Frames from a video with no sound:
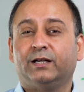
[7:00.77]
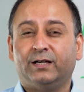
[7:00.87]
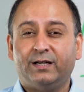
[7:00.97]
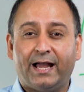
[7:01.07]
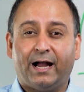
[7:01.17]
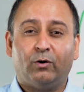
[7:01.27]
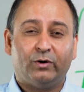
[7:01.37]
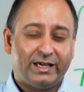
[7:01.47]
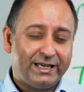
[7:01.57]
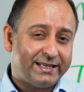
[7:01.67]
Now
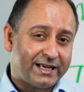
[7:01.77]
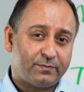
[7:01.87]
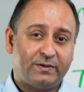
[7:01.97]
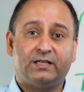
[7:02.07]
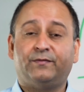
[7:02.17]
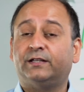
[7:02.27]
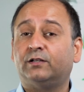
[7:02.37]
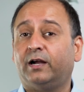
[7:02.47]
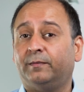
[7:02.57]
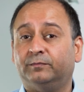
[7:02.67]
is that specific
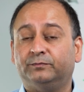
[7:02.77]
time.